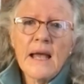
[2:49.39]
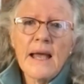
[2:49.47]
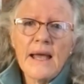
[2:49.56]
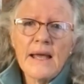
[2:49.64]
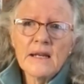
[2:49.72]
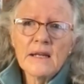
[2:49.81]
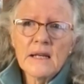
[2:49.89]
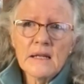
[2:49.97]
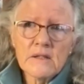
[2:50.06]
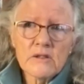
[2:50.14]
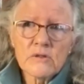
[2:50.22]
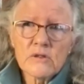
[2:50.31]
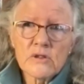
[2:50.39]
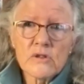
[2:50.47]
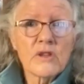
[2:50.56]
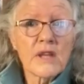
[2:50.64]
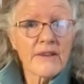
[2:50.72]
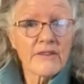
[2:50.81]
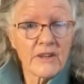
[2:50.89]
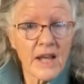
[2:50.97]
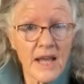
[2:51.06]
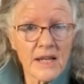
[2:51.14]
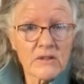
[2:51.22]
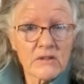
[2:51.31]
And in
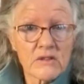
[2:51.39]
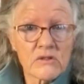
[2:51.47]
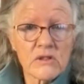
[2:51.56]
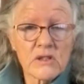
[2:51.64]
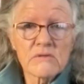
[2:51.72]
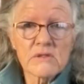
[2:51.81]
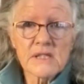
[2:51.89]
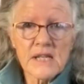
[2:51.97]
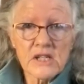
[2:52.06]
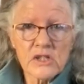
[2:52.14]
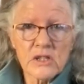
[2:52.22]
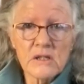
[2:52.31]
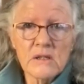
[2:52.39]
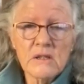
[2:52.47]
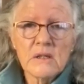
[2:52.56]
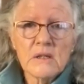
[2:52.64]
2008, during the recession,